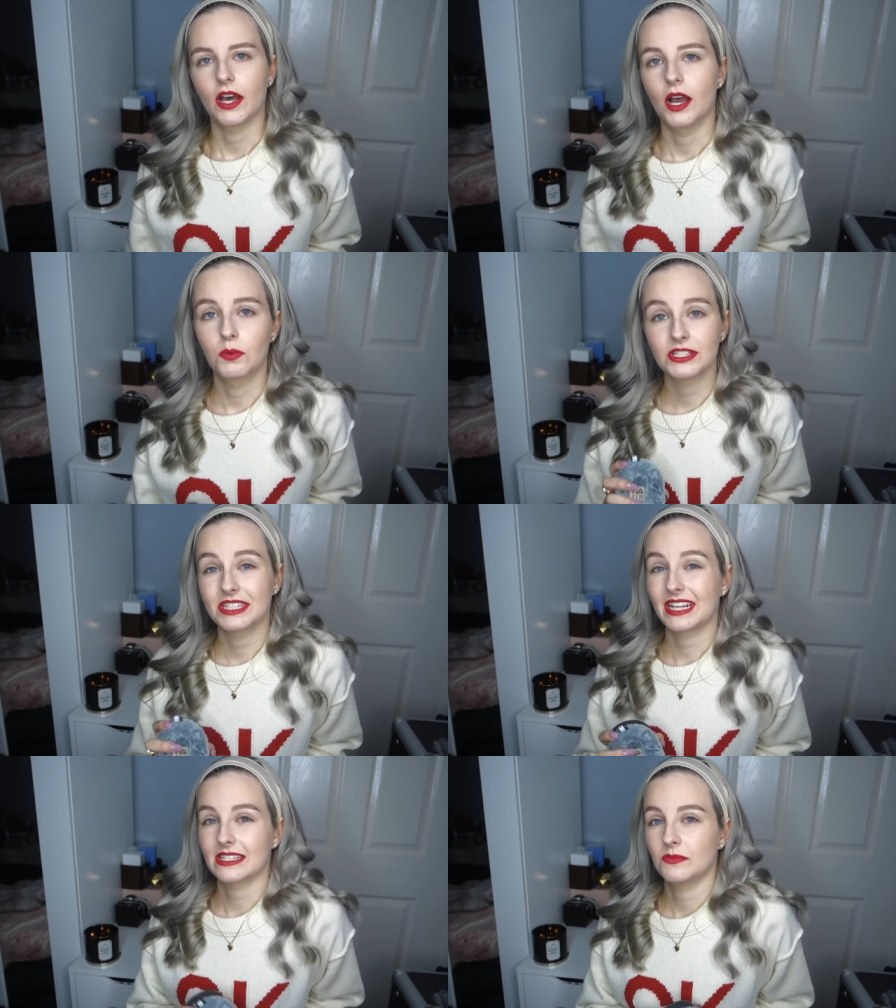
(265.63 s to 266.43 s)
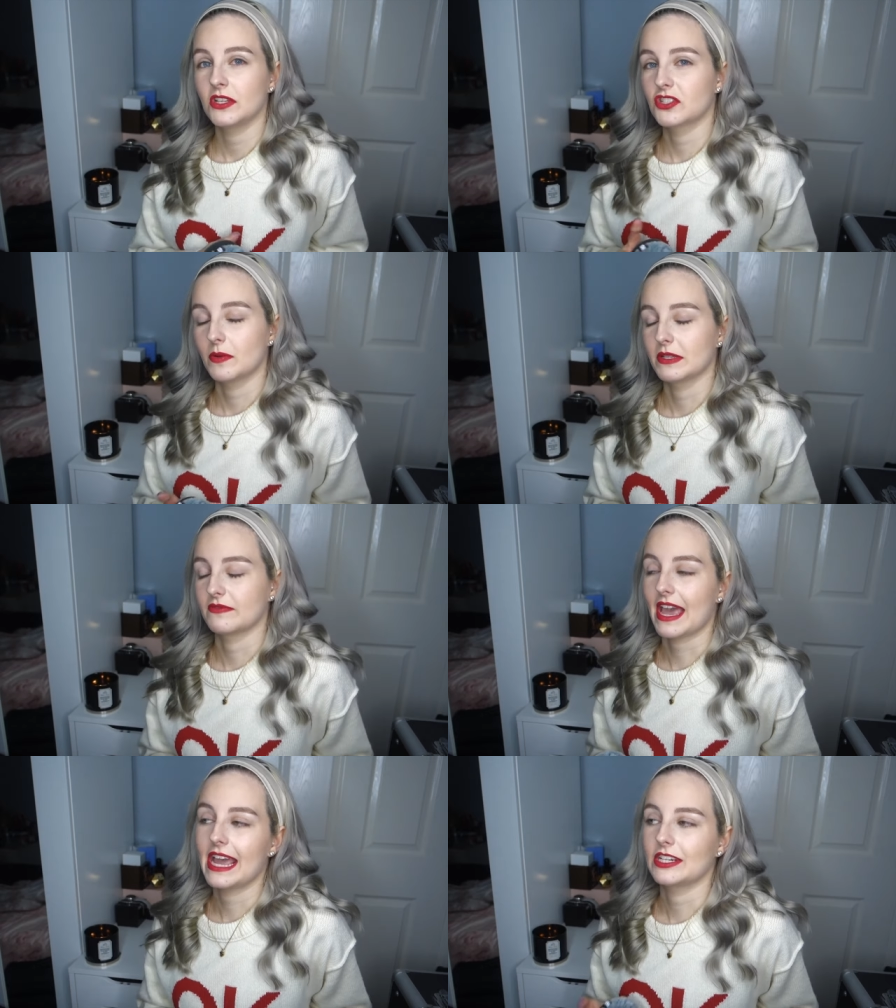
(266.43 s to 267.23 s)
I wanted to get some new slippers
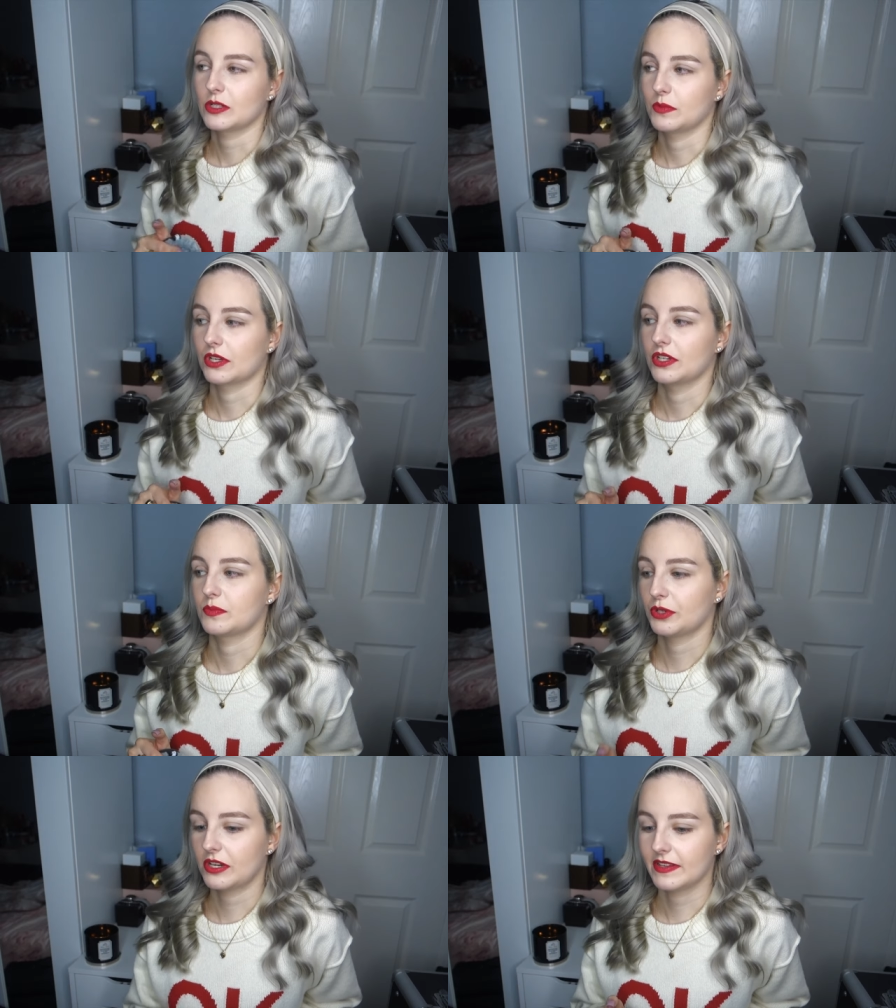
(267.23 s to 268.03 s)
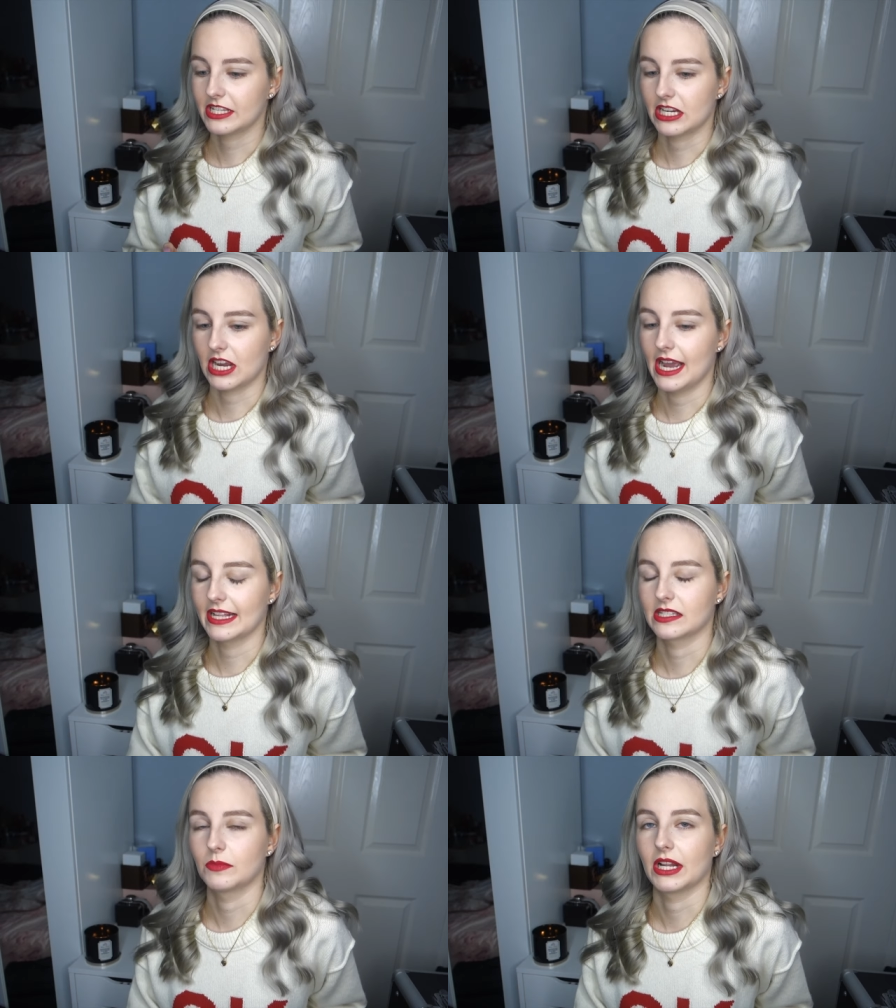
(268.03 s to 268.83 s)
for ages because previously I
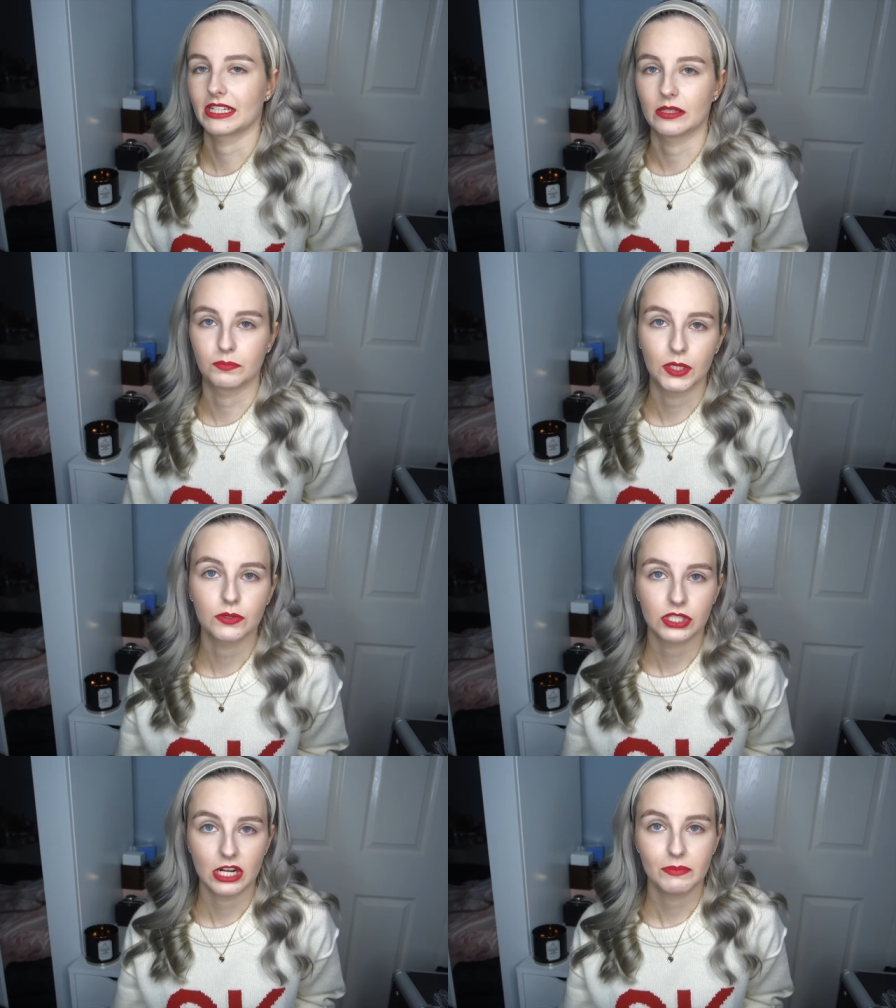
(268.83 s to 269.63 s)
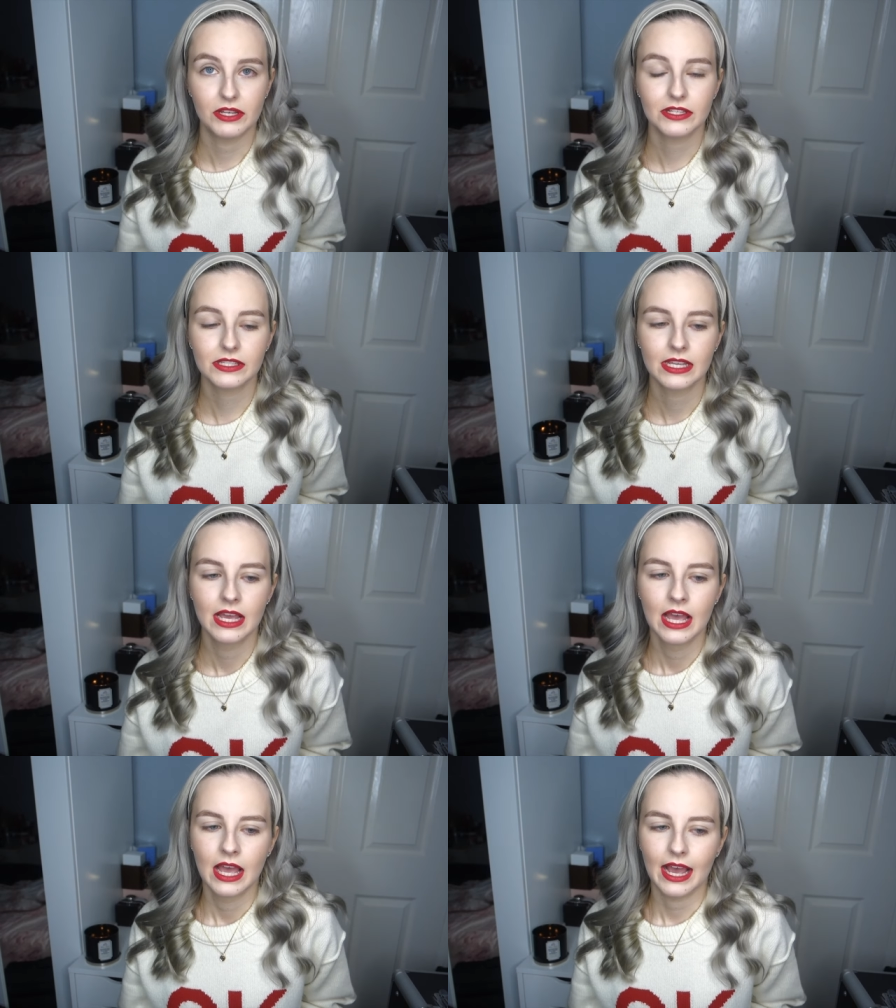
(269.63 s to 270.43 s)
had some of like the boot slippers
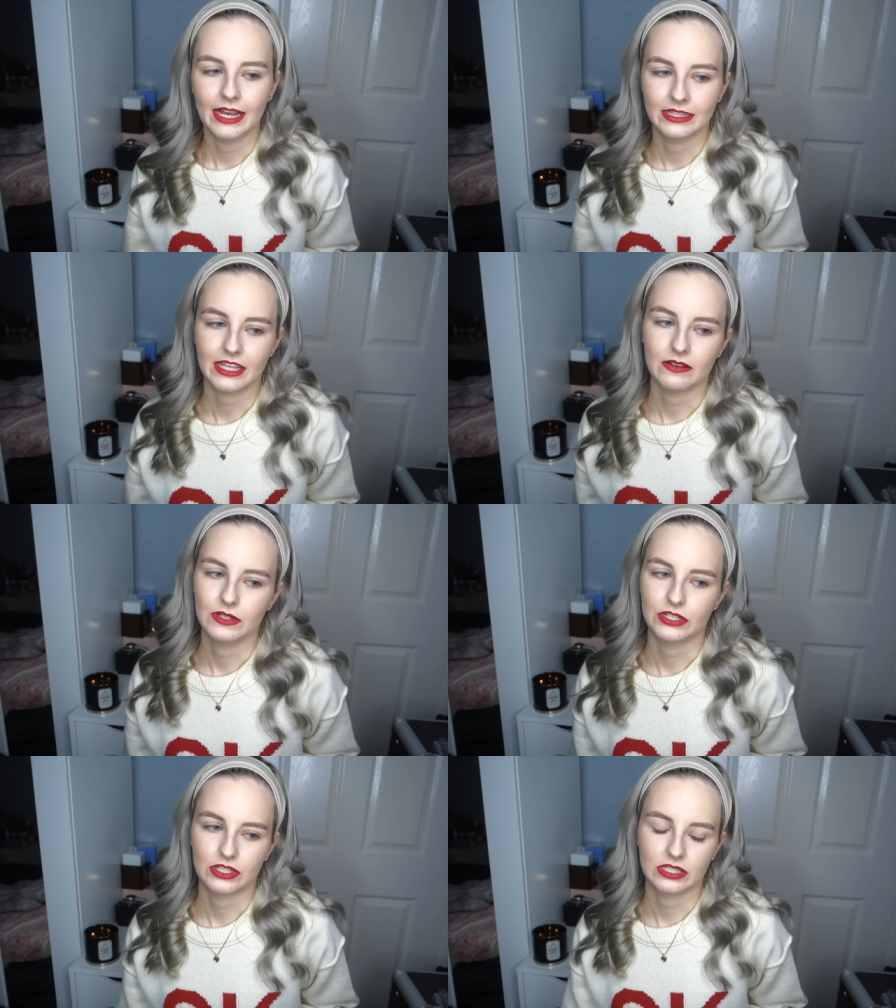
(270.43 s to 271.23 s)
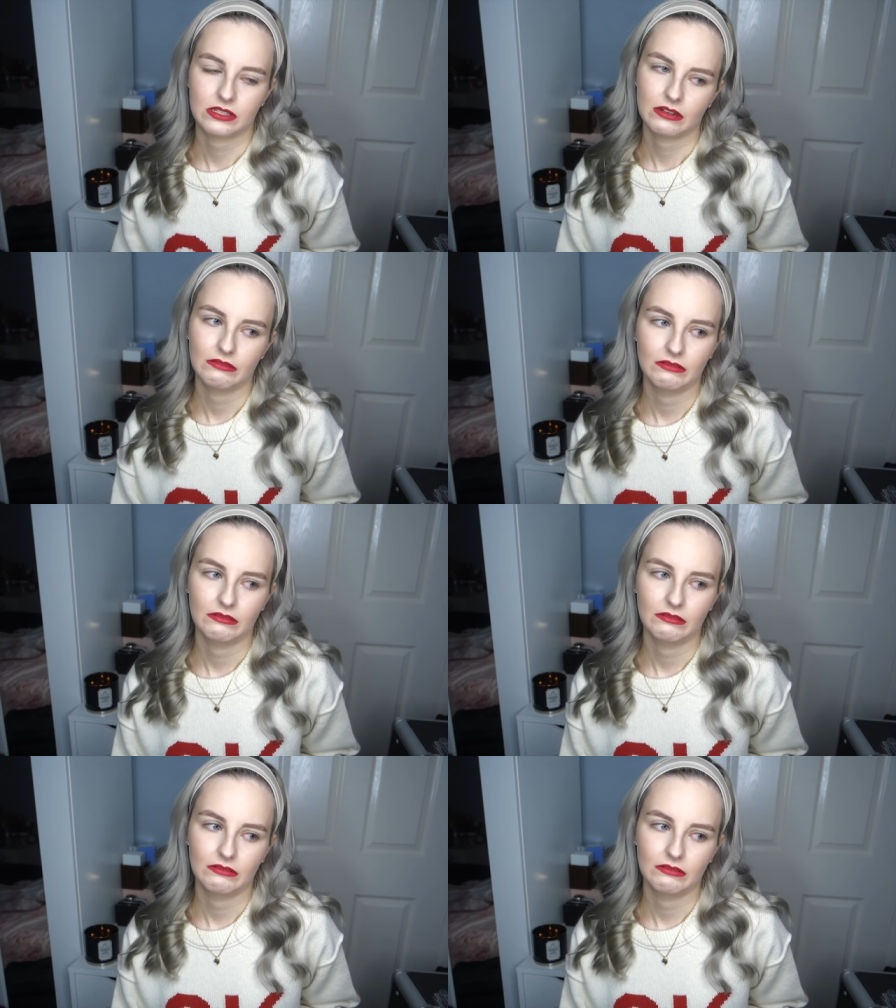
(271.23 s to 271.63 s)
and they were just